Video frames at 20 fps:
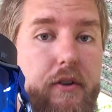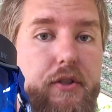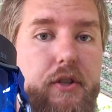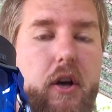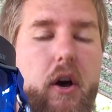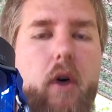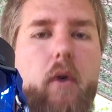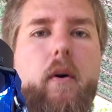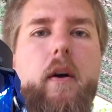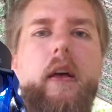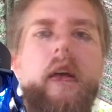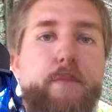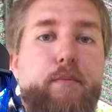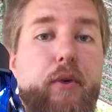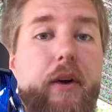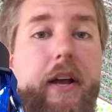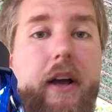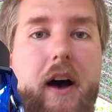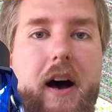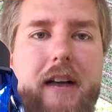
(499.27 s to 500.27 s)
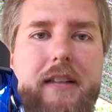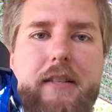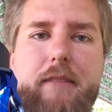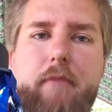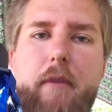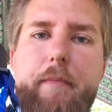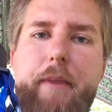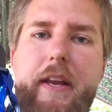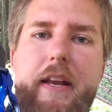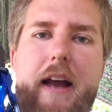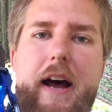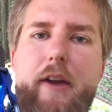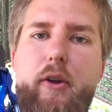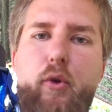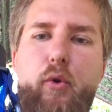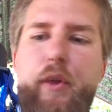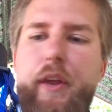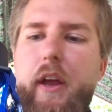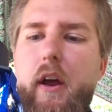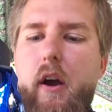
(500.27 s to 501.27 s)
So it's pretty awesome. I mean, not
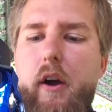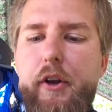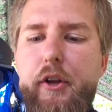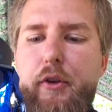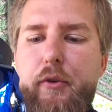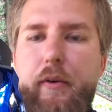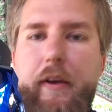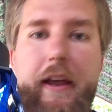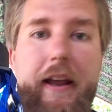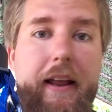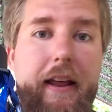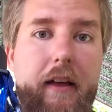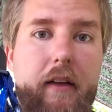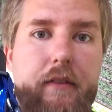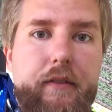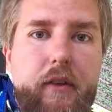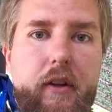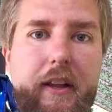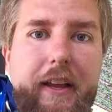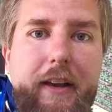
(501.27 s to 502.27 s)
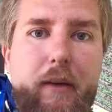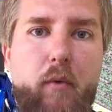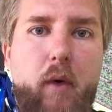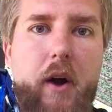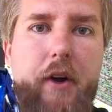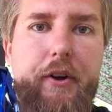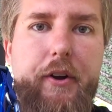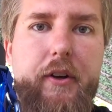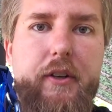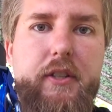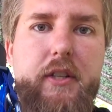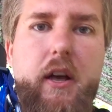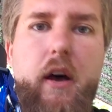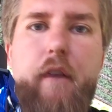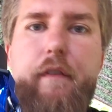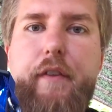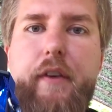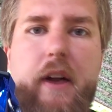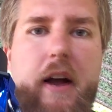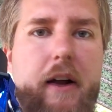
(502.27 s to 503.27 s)
only are you getting clean water
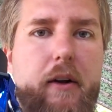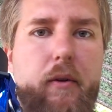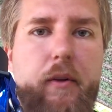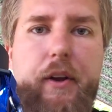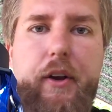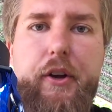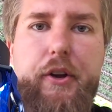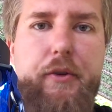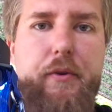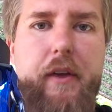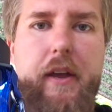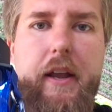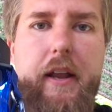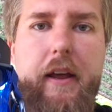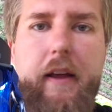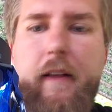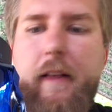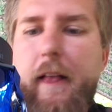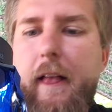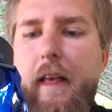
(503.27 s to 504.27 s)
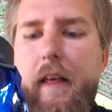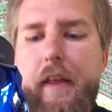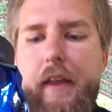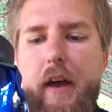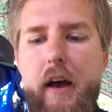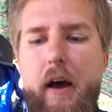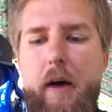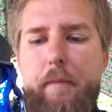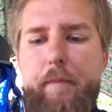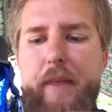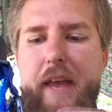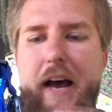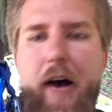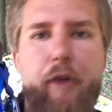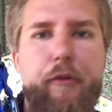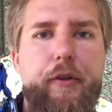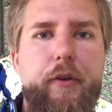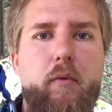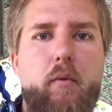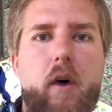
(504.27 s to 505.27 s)
yourself, not only are you getting
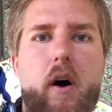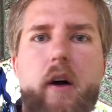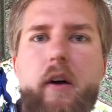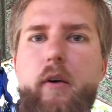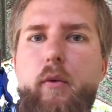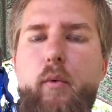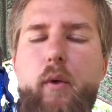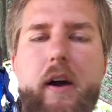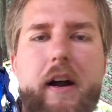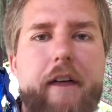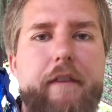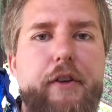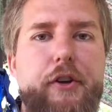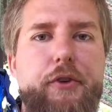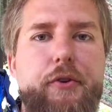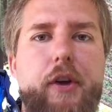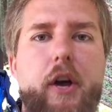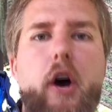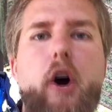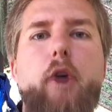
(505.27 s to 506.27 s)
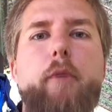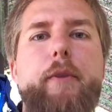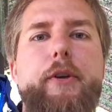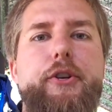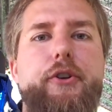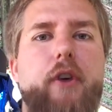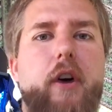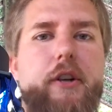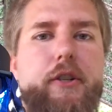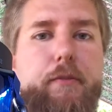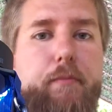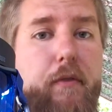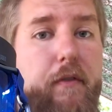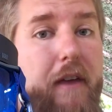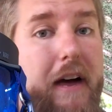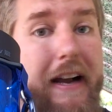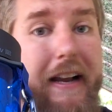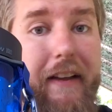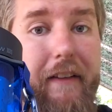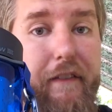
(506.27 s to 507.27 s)
healthy water wherever you go, but you're also
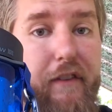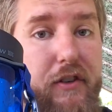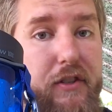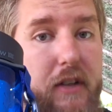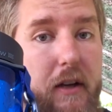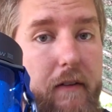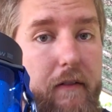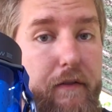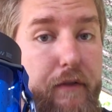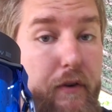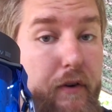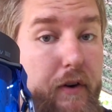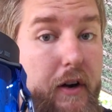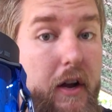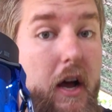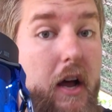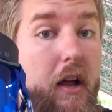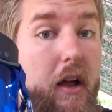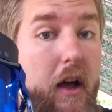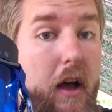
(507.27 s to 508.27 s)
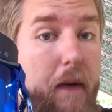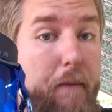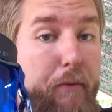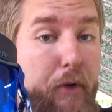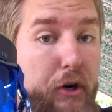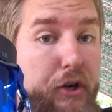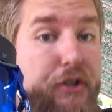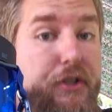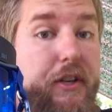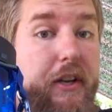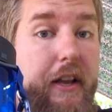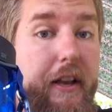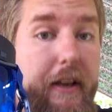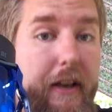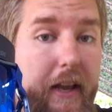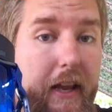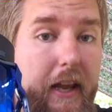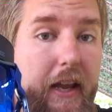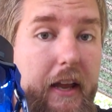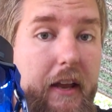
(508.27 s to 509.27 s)
providing it for a person in
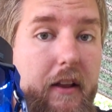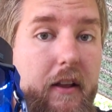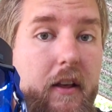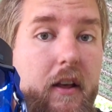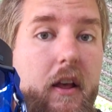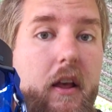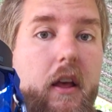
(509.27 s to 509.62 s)
need.